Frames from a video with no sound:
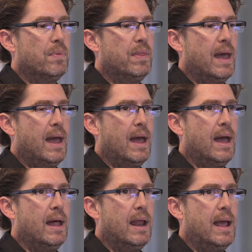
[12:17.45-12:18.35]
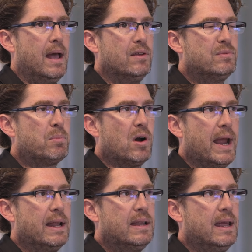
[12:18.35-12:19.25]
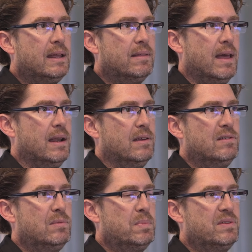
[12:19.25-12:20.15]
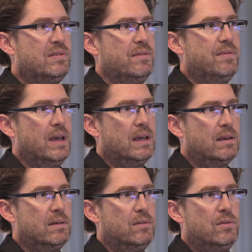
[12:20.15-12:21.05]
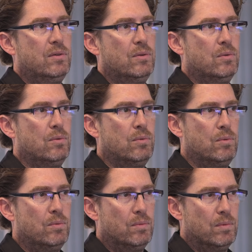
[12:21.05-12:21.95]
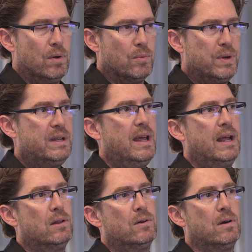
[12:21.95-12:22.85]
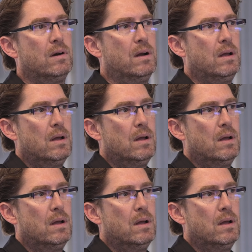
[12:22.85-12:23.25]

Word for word: that has branding that is specific to a retailer